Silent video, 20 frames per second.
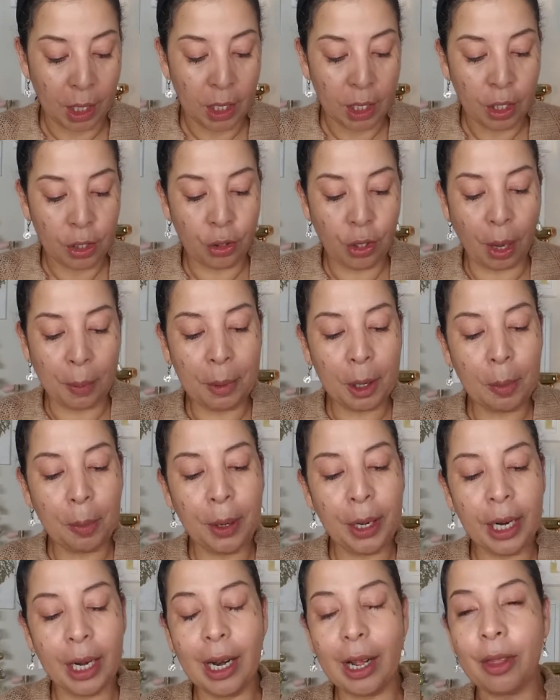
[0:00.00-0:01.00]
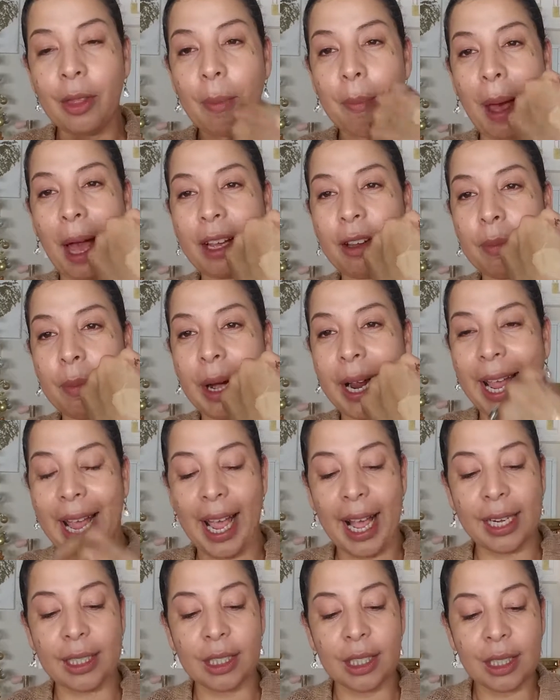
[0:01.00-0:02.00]
So I'm going to put it in the back of my
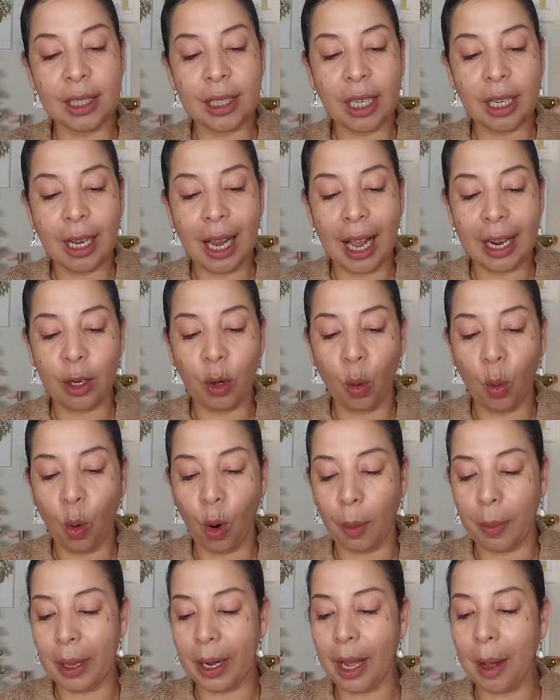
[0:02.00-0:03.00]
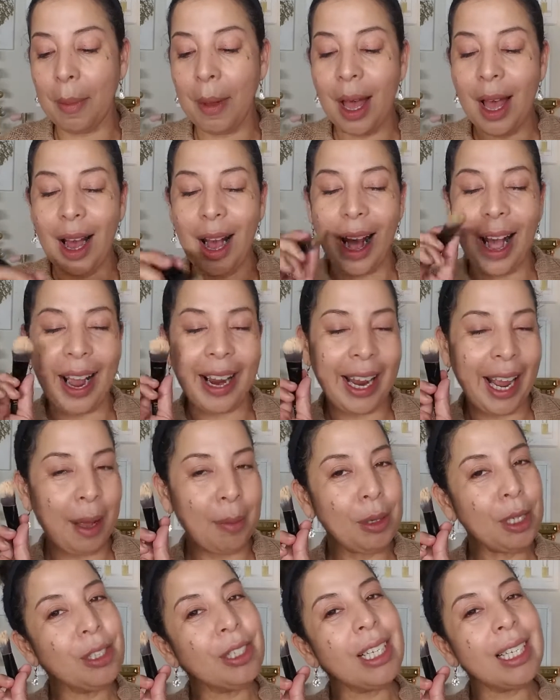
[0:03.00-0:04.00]
hand just to kind of warm it up. I am
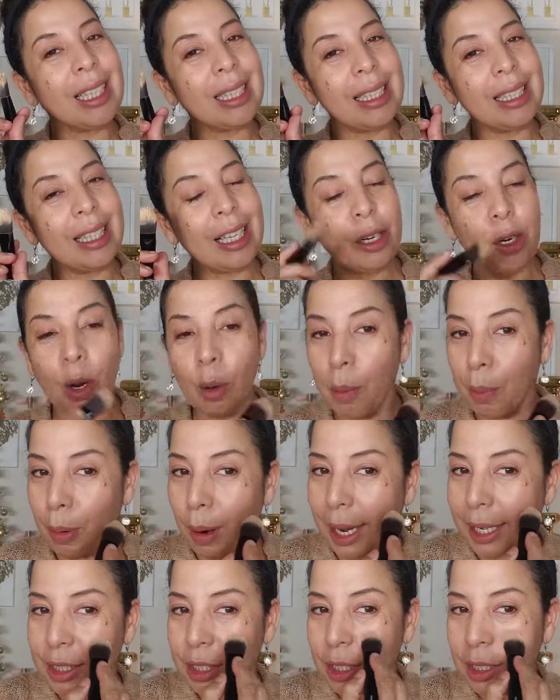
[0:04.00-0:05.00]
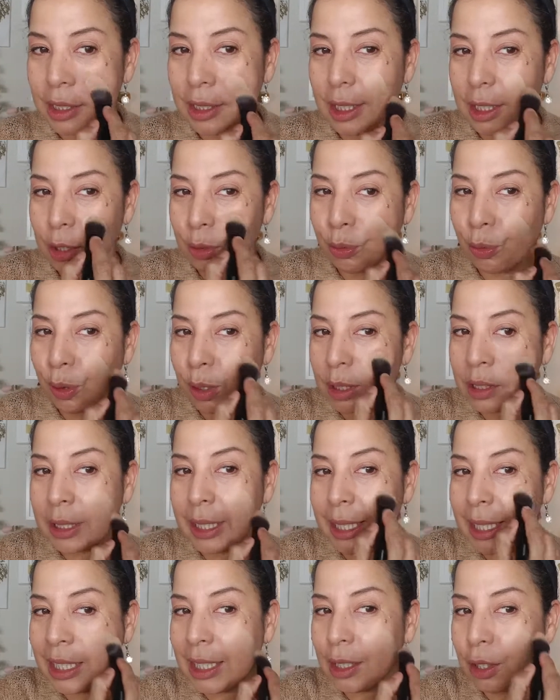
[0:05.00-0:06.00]
using little brushes. This one
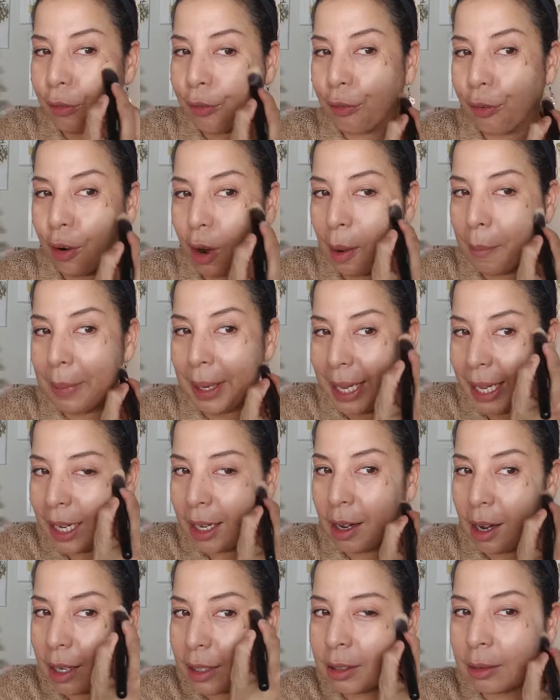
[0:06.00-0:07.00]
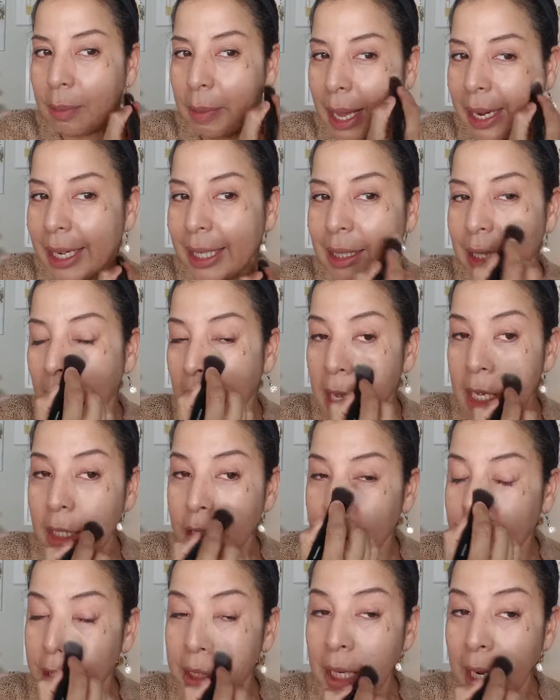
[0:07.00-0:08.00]
is from It Cosmetics.
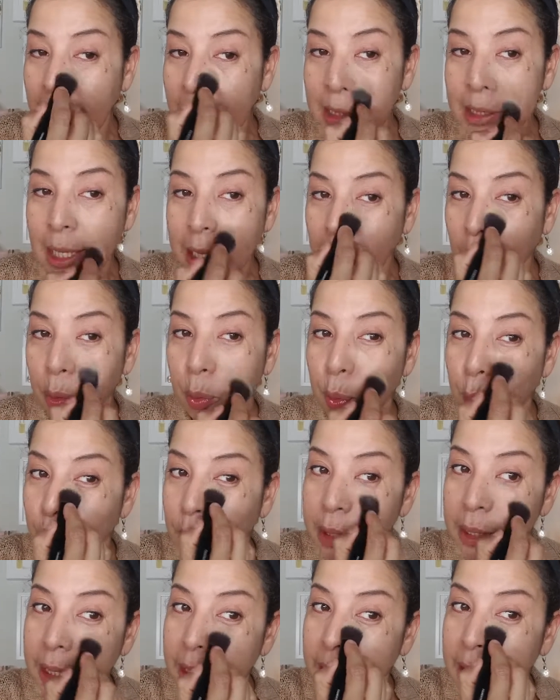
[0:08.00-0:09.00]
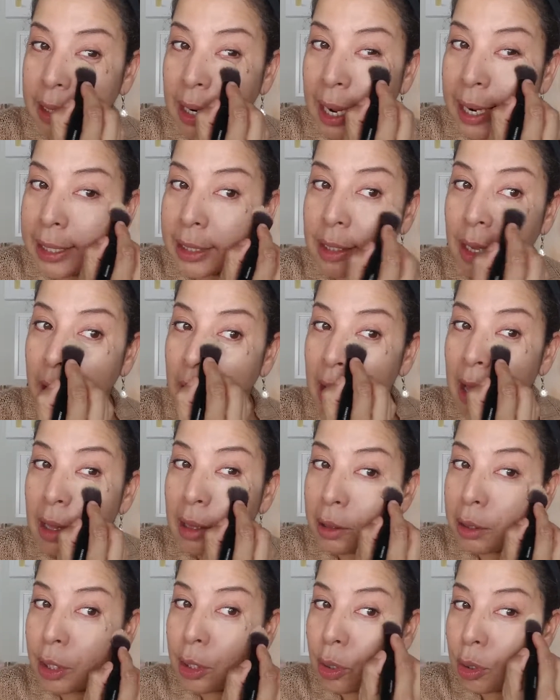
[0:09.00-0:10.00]
She has like a really nice
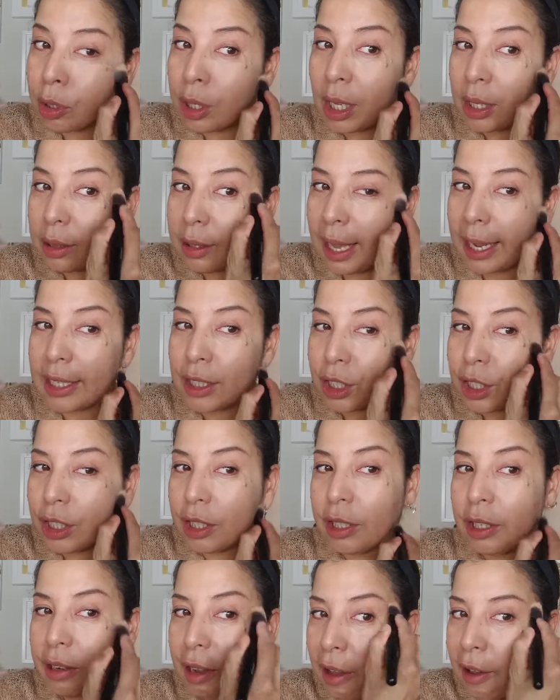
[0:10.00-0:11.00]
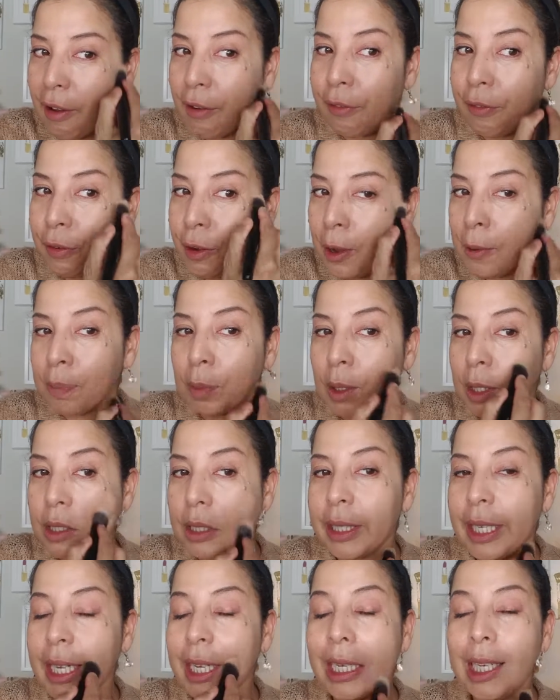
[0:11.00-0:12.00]
little collection of
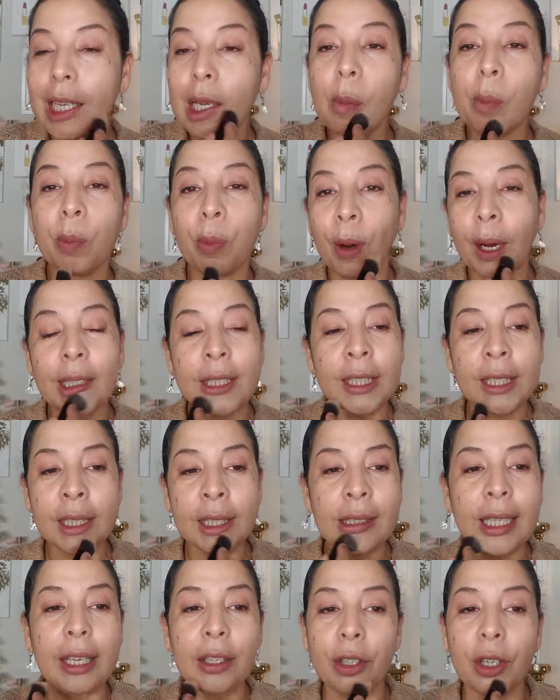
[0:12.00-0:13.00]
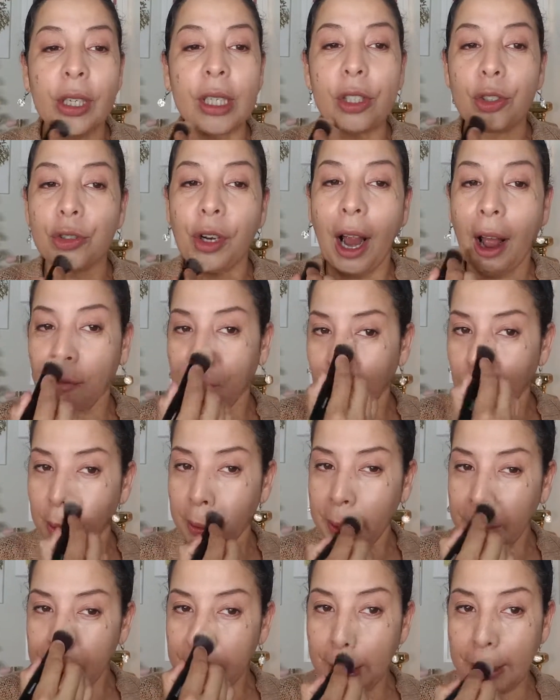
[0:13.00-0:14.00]
teeny brushes that you could travel
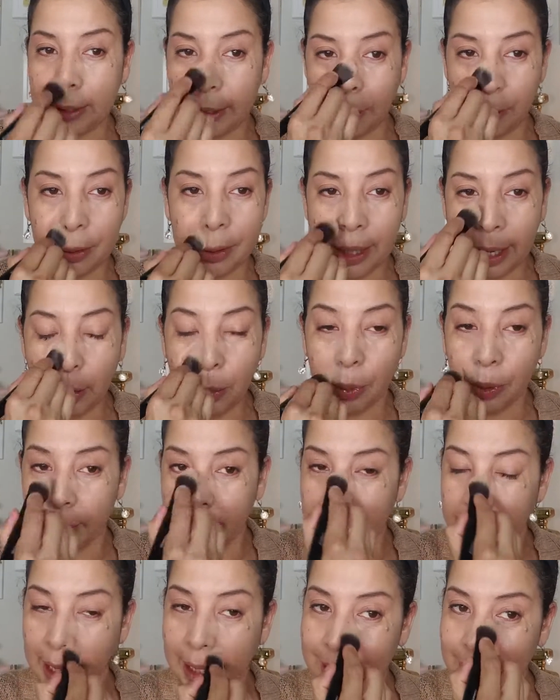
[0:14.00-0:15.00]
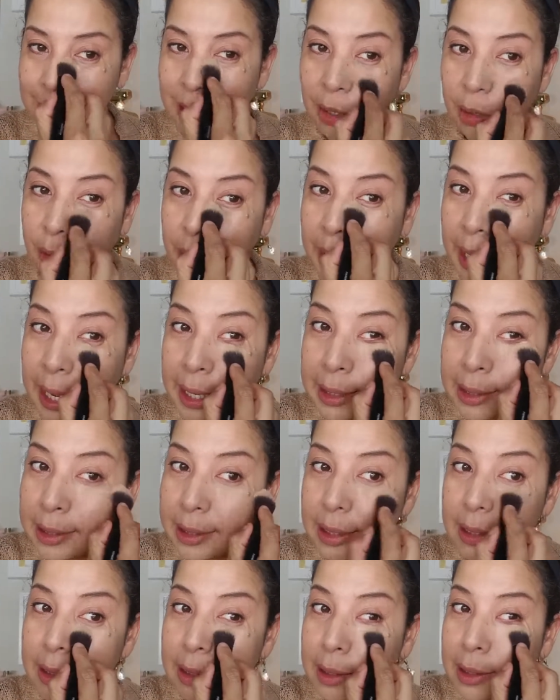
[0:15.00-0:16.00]
with. And they're in like really nice little
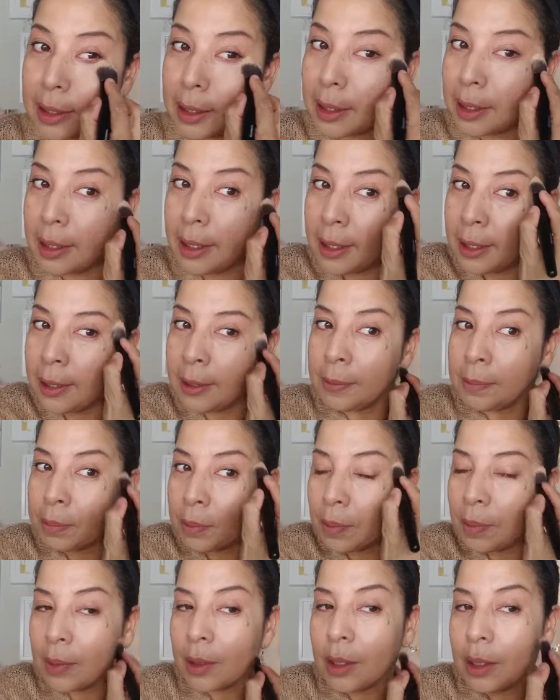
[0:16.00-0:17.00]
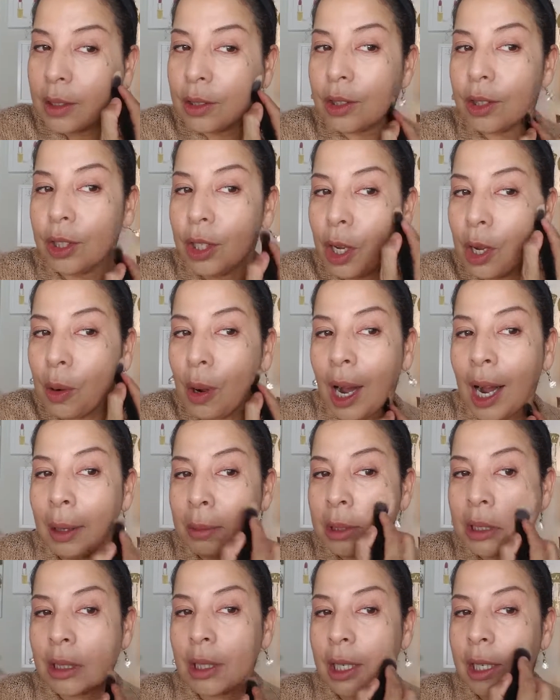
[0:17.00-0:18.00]
cases. So I'm
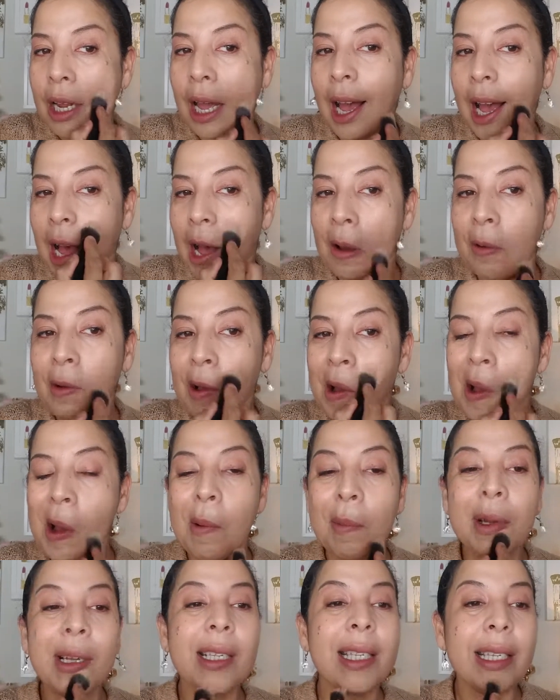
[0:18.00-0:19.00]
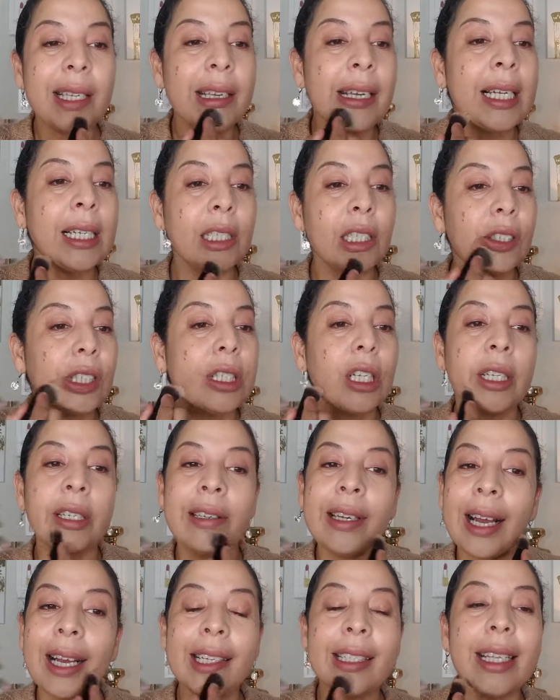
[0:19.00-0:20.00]
just going to have my skin just look
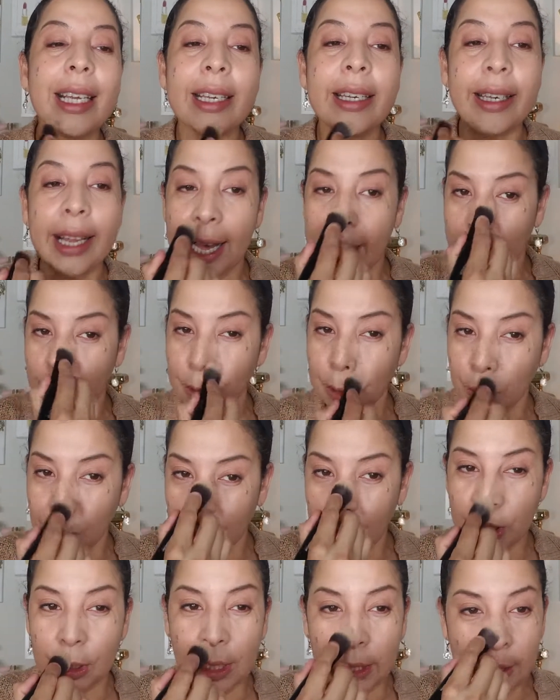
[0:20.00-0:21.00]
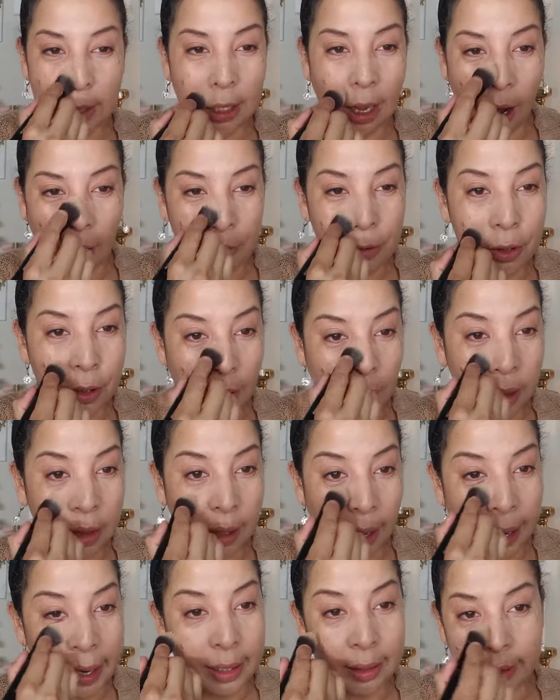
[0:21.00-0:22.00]
nice and natural, just covered
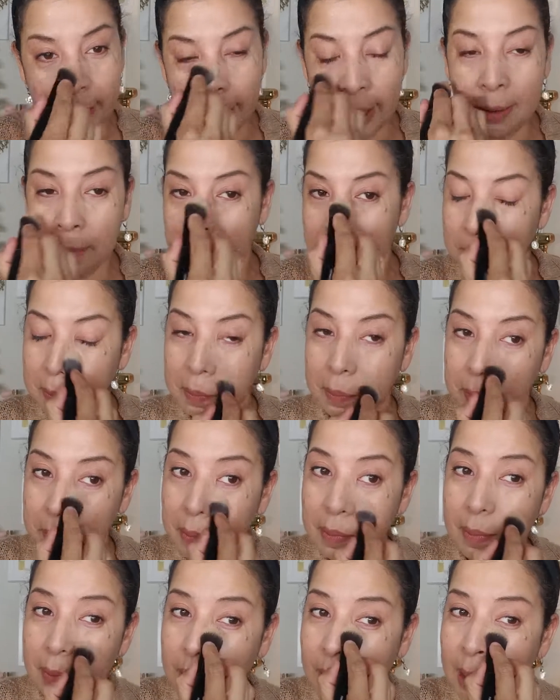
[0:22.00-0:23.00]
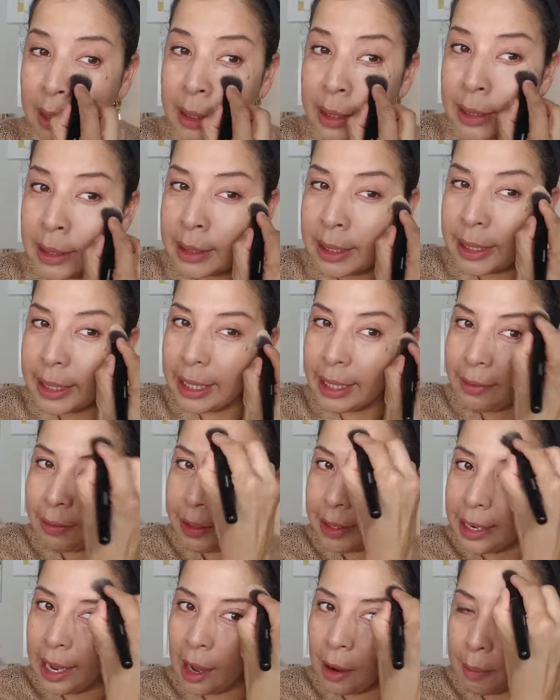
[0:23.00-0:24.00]
lightly, just to
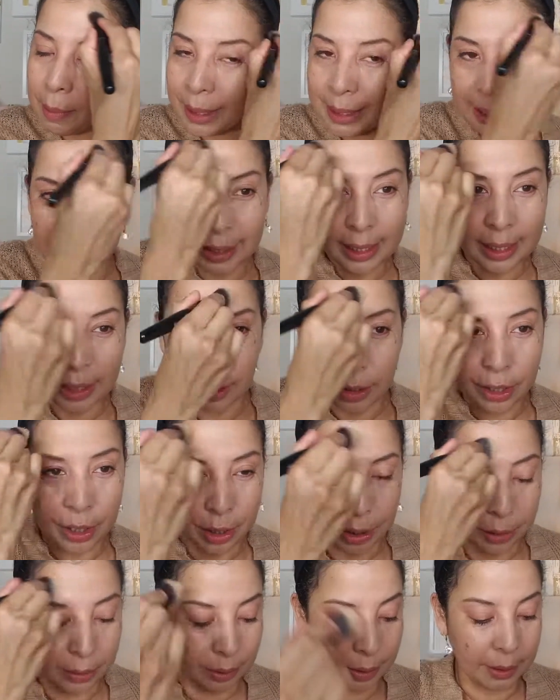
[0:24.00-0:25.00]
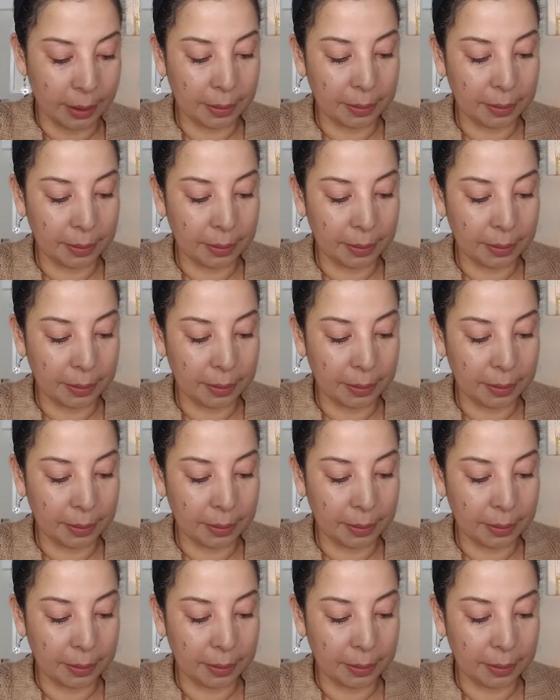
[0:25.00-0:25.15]
even out my skin tone.